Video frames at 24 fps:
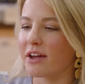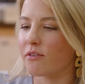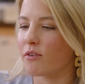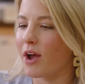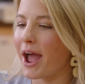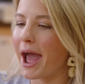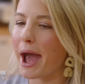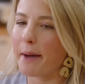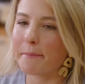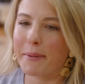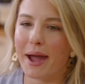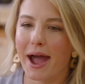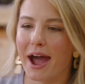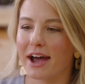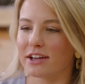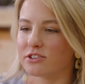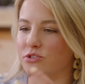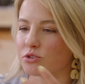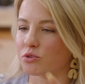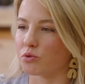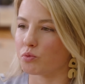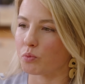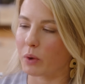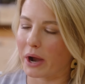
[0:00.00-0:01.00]

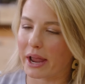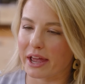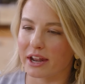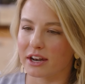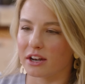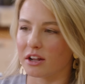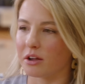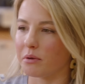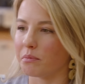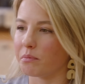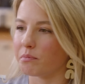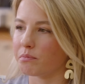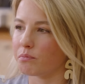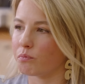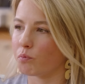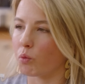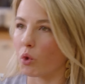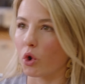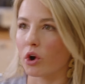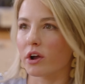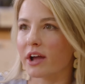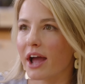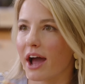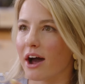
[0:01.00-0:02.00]
haphazard random
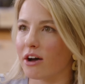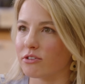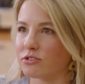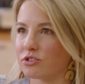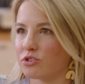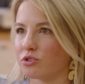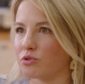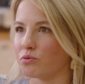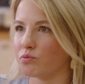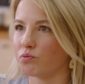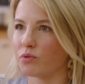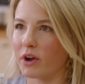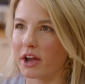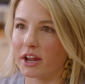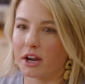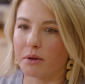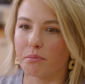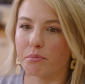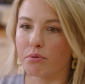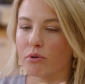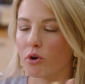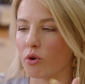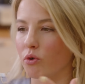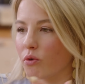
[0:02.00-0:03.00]
workouts or
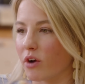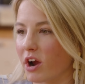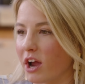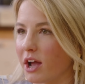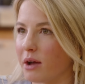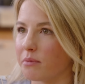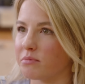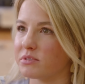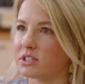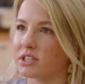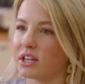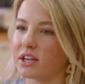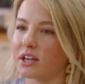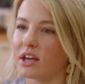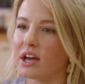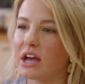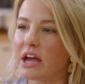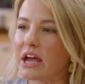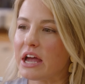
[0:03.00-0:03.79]
random programs like